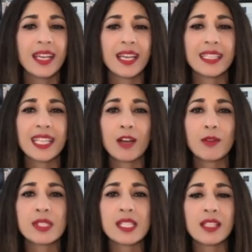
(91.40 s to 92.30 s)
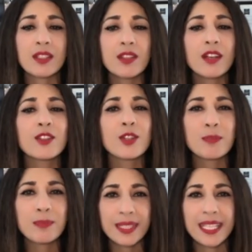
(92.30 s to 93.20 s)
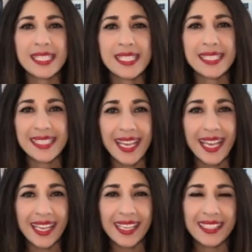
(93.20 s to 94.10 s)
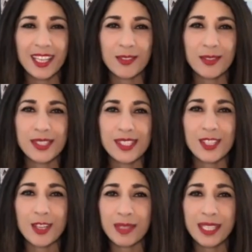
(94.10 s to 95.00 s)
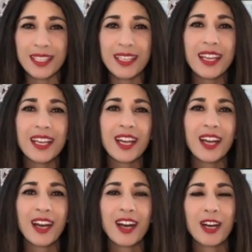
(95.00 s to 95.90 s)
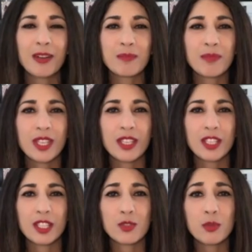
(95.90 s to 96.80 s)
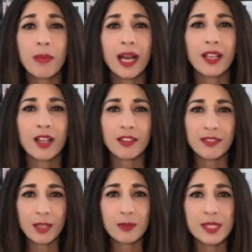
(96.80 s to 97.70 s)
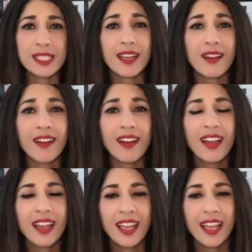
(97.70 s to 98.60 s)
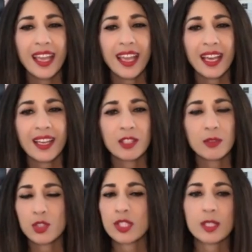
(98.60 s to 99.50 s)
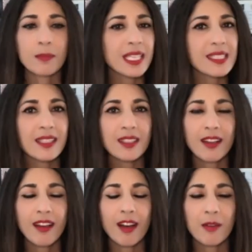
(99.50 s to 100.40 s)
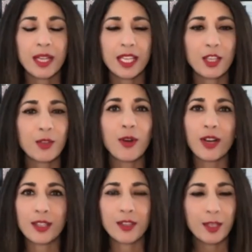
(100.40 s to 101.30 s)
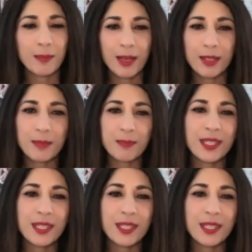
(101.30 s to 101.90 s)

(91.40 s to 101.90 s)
And that was another blessed day that was coming into my life. That was Sarah. And it was just amazing. I can go on and on about it.